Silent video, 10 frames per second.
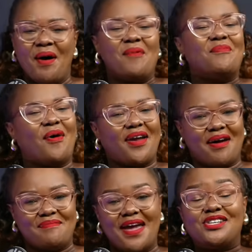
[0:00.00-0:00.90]
Bona,
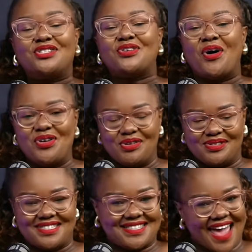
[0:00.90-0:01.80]
make sure you
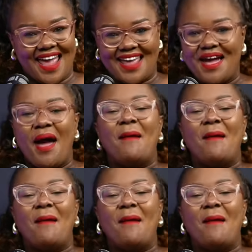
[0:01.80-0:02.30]
stay.